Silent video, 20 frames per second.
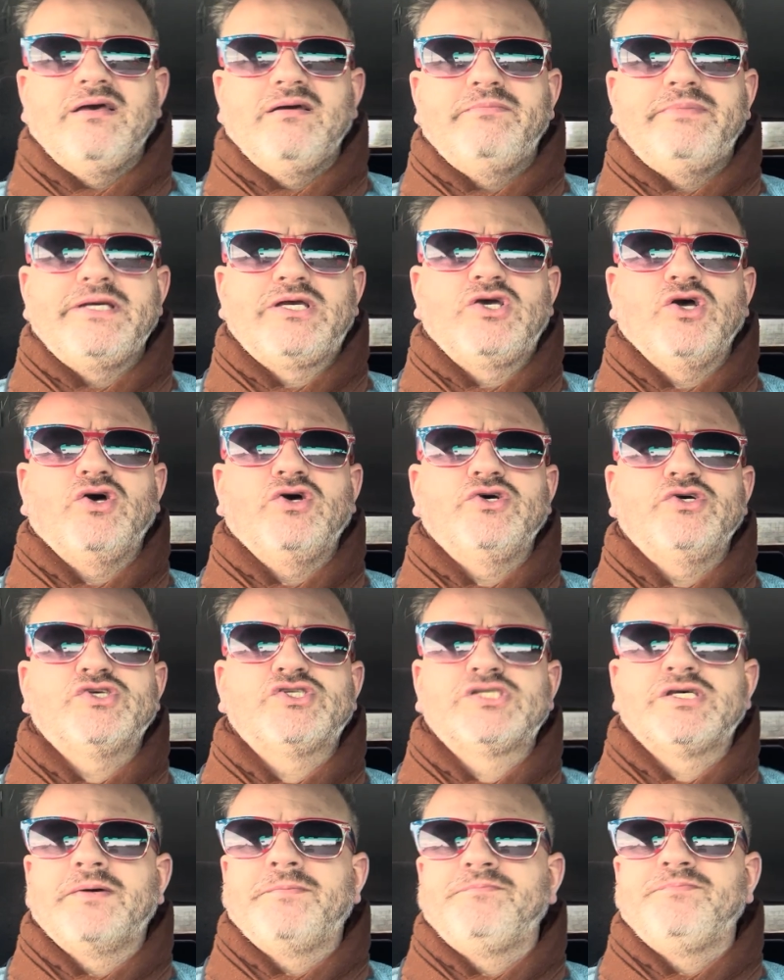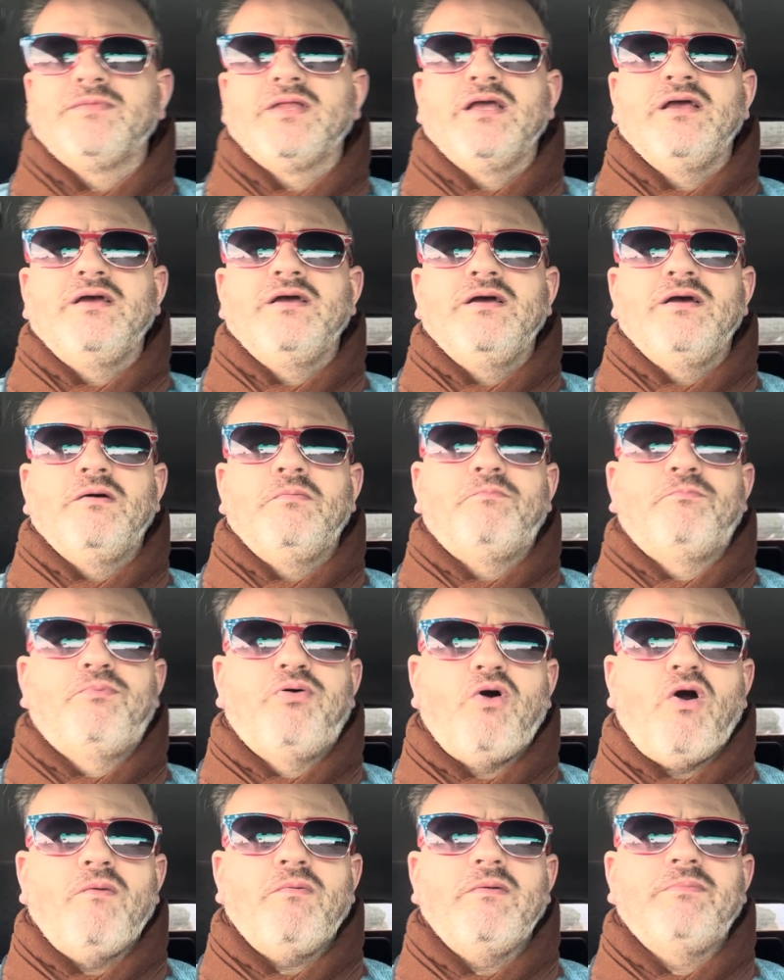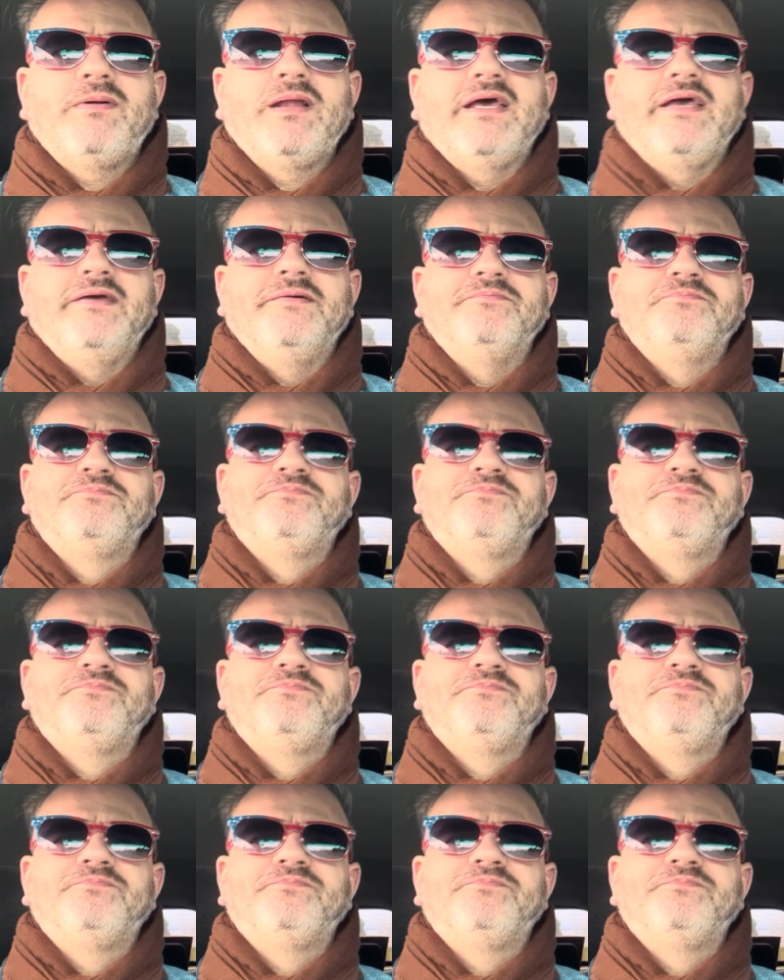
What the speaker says: because probably